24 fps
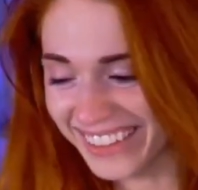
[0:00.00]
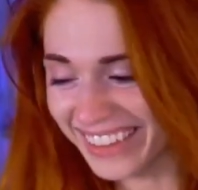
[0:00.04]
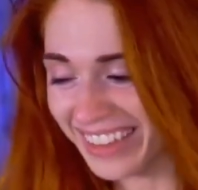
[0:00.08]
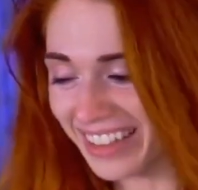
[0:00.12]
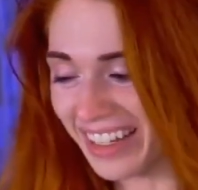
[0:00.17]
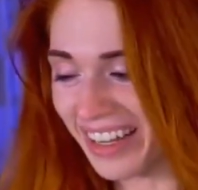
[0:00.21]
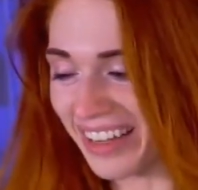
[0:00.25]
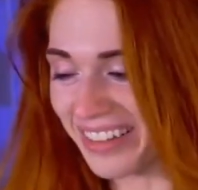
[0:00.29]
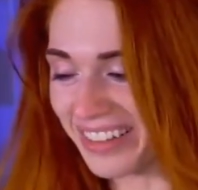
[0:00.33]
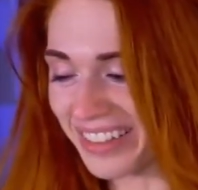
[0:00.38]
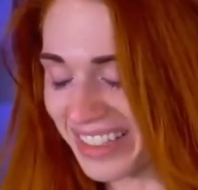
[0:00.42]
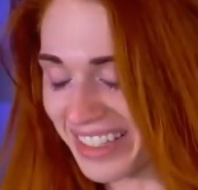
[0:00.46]

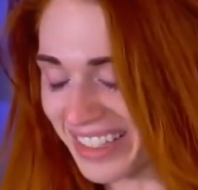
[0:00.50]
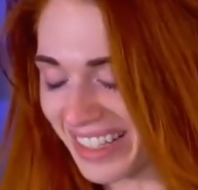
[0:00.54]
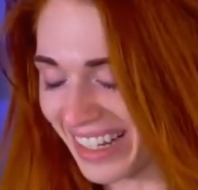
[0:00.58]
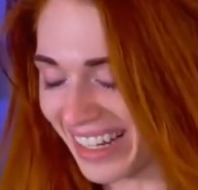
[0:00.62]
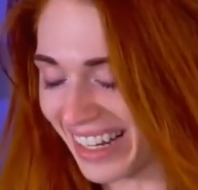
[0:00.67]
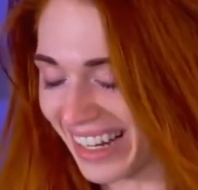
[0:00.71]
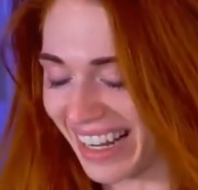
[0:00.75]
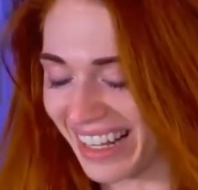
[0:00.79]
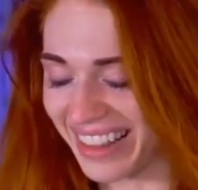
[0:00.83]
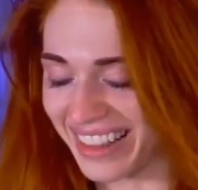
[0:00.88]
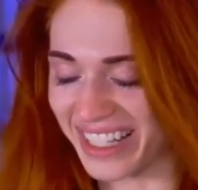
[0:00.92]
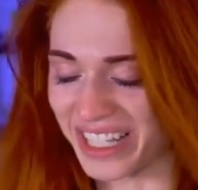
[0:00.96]
I'm just like,
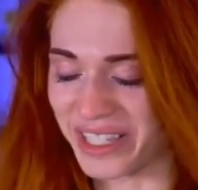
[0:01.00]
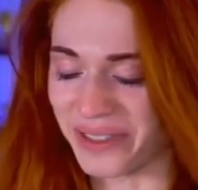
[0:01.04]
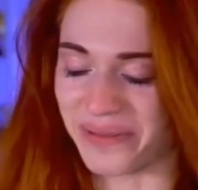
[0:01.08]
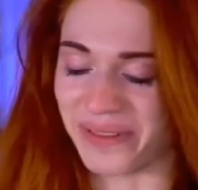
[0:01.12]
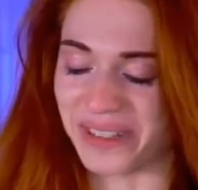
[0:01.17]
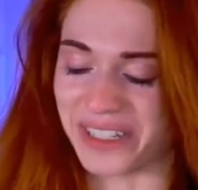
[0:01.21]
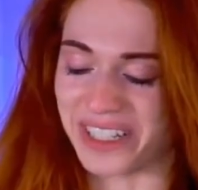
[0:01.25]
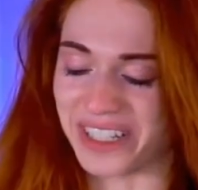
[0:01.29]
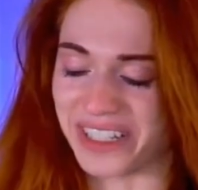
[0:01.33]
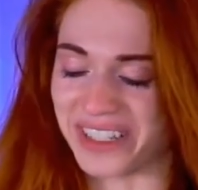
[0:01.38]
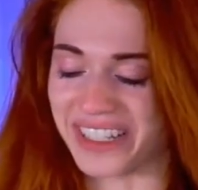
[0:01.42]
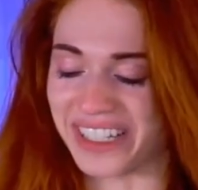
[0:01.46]
at this,
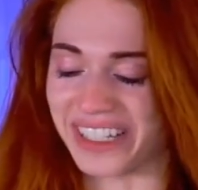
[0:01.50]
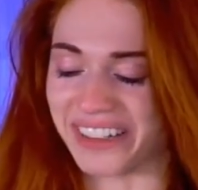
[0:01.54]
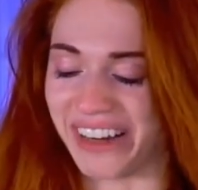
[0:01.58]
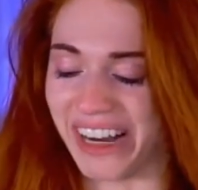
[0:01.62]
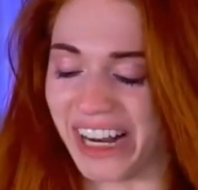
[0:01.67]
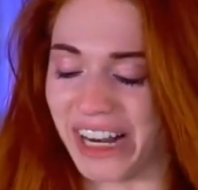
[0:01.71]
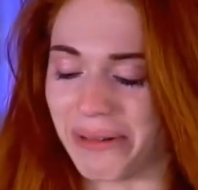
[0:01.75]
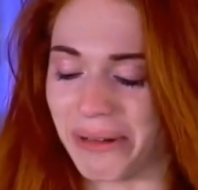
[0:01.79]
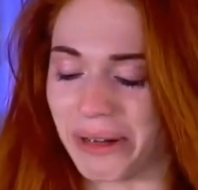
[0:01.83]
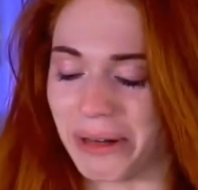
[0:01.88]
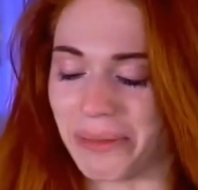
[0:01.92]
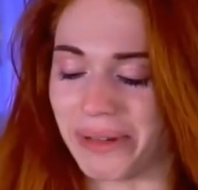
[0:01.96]
it's just
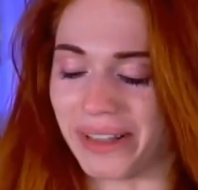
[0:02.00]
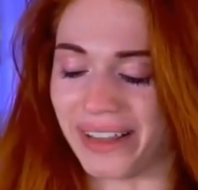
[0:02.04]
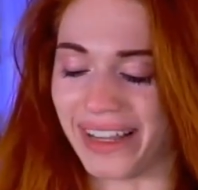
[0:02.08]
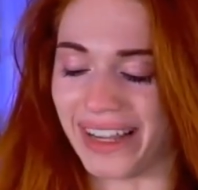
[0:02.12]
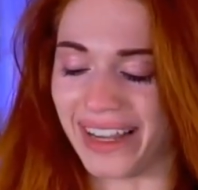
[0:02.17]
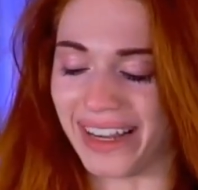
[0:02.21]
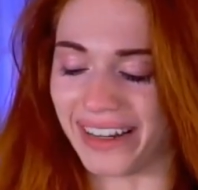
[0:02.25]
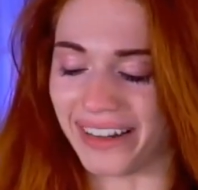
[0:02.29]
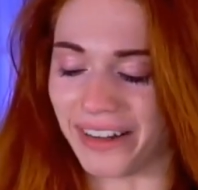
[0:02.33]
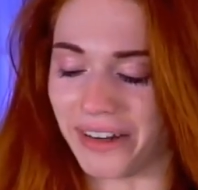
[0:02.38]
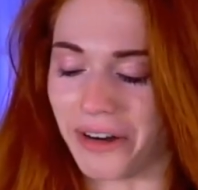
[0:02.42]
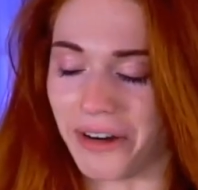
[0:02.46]
ingrained in me to be
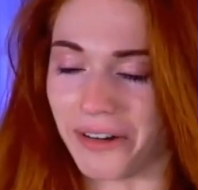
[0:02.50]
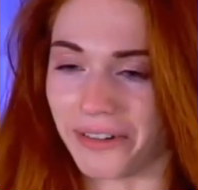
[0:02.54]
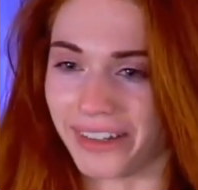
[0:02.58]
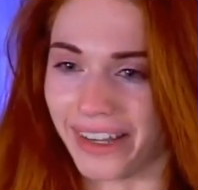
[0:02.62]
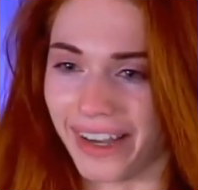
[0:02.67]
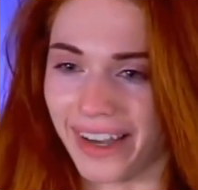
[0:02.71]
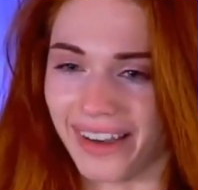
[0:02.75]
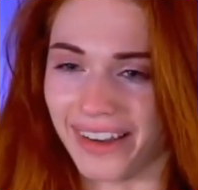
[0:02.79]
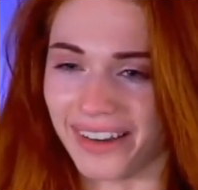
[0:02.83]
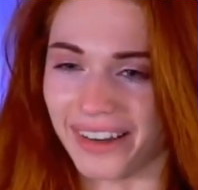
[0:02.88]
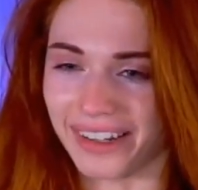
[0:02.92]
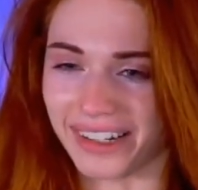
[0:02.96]
like,
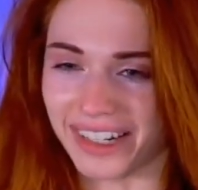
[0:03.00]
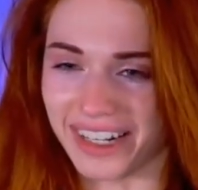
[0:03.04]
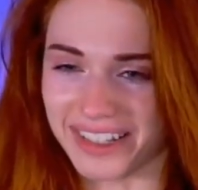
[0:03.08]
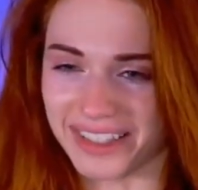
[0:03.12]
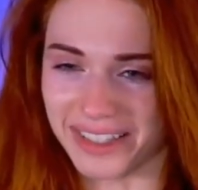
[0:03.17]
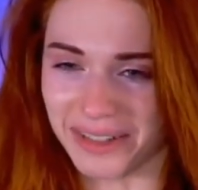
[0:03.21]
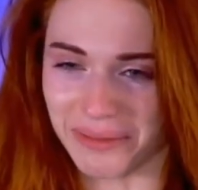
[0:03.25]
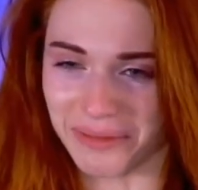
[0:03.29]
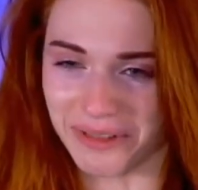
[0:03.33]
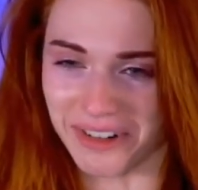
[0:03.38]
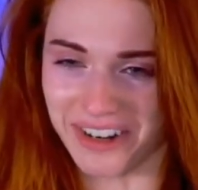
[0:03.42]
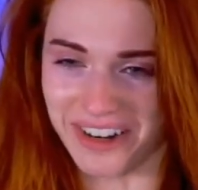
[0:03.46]
okay, I guess
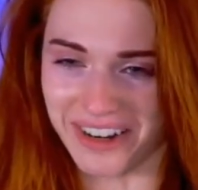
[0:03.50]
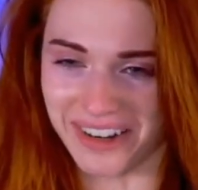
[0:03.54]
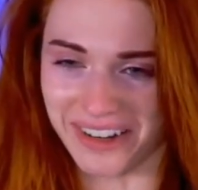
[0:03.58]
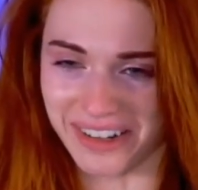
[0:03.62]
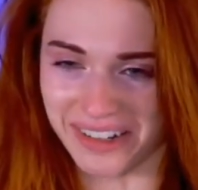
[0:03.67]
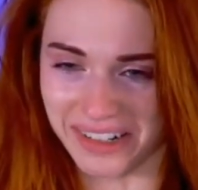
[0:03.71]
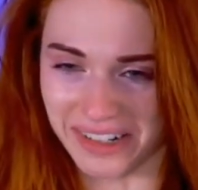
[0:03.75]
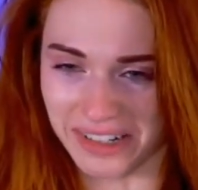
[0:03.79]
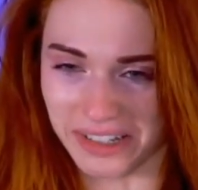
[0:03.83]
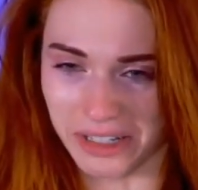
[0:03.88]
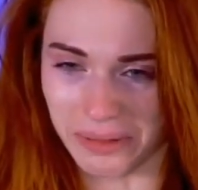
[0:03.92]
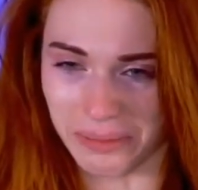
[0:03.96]
I'm wrong,
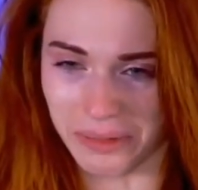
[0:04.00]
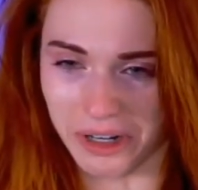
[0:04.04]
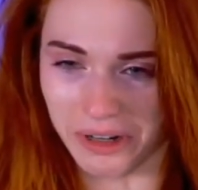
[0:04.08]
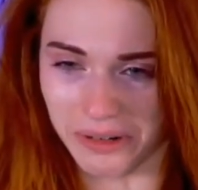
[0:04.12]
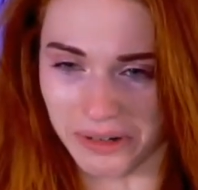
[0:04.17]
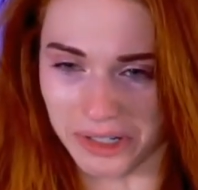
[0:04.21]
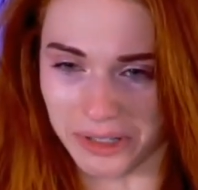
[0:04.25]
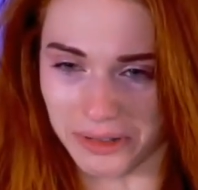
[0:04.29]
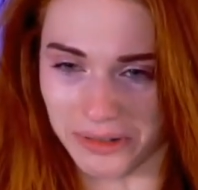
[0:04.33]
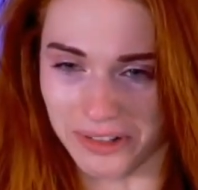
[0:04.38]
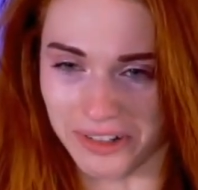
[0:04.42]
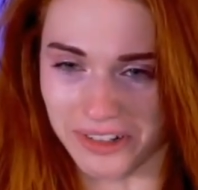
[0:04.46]
because I'm
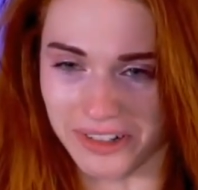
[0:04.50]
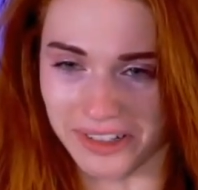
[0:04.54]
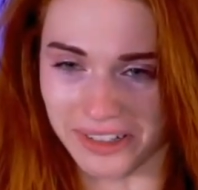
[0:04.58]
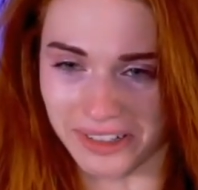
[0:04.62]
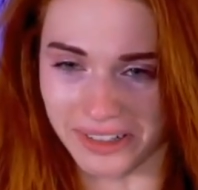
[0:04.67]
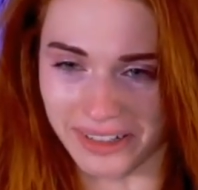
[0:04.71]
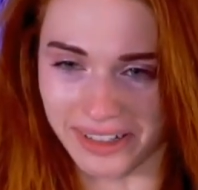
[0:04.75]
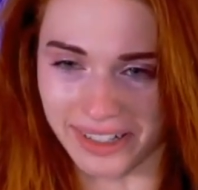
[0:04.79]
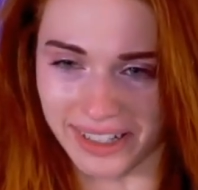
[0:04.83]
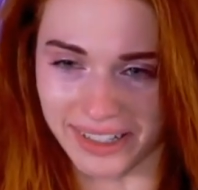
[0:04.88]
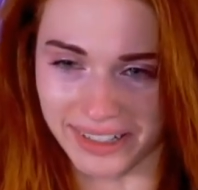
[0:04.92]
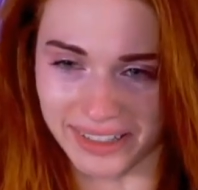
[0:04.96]
always wrong,
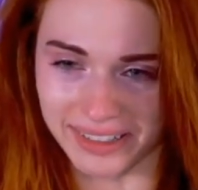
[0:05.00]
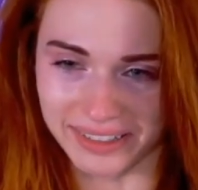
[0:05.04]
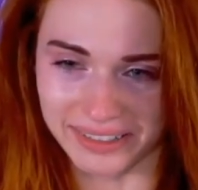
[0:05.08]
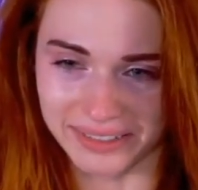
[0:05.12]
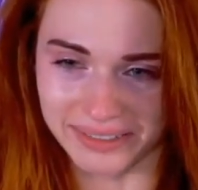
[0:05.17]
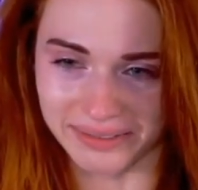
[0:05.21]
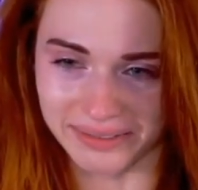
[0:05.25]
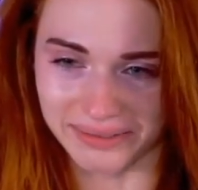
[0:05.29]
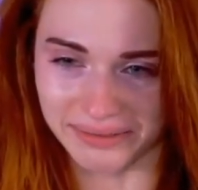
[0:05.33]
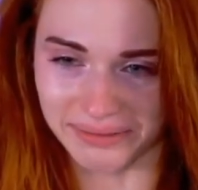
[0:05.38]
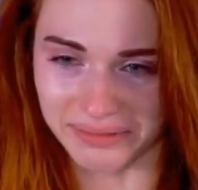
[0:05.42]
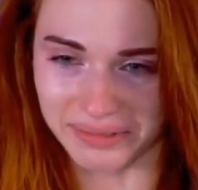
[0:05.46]
great.
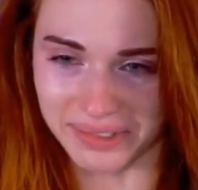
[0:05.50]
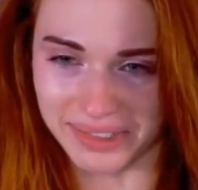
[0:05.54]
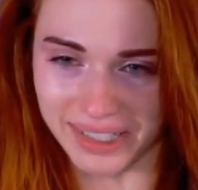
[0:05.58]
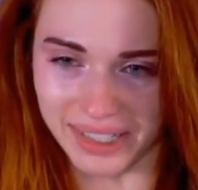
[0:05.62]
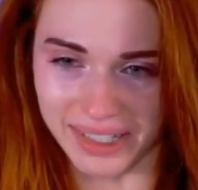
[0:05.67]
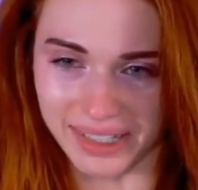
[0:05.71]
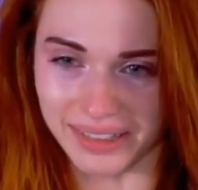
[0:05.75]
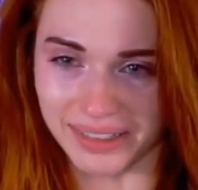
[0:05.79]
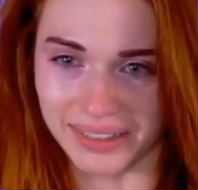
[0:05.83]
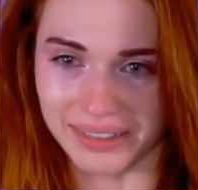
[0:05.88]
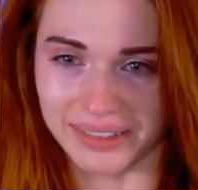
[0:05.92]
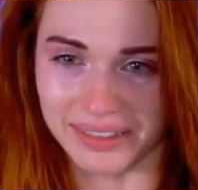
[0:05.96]
It's
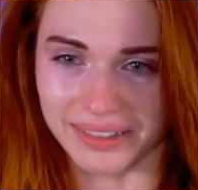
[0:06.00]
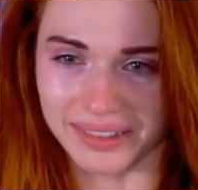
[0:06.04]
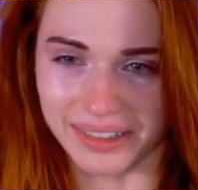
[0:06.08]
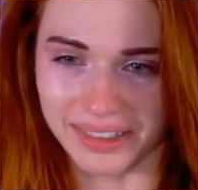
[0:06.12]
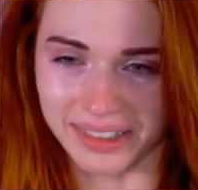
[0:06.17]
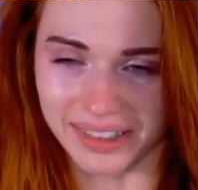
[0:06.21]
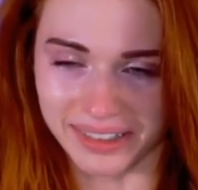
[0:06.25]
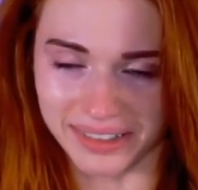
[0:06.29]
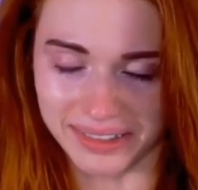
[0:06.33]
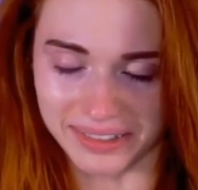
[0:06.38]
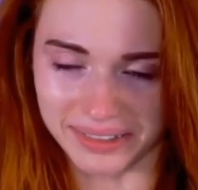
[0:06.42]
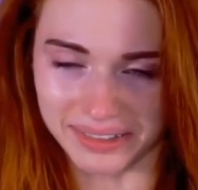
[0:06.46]
like,
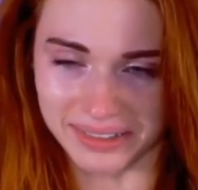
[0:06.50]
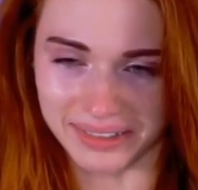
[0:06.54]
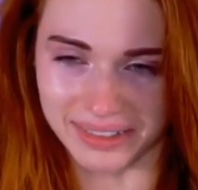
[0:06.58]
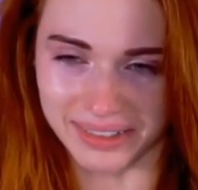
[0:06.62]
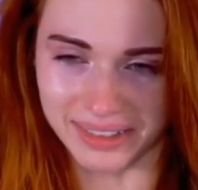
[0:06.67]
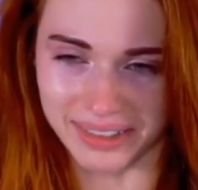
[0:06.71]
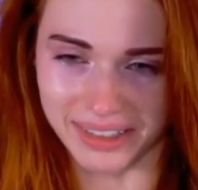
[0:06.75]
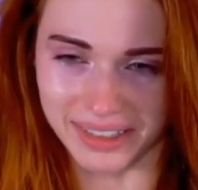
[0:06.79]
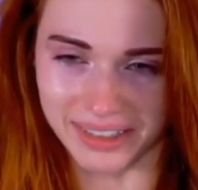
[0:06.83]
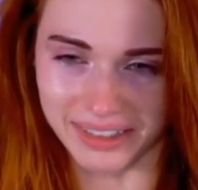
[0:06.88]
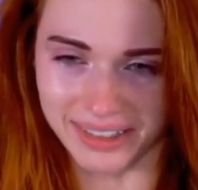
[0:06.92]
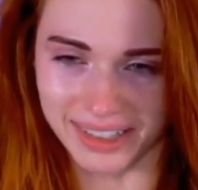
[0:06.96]

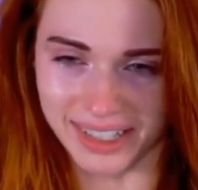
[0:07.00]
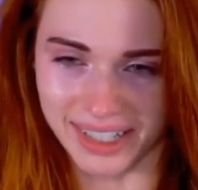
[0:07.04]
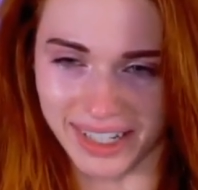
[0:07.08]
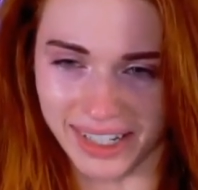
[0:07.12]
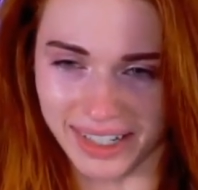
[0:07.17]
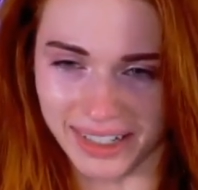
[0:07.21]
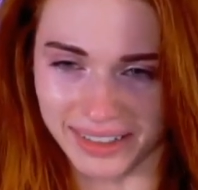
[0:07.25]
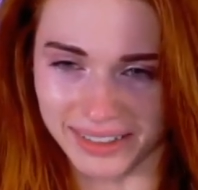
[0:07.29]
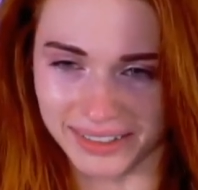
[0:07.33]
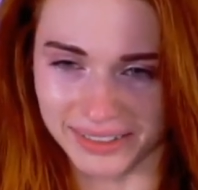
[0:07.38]
okay.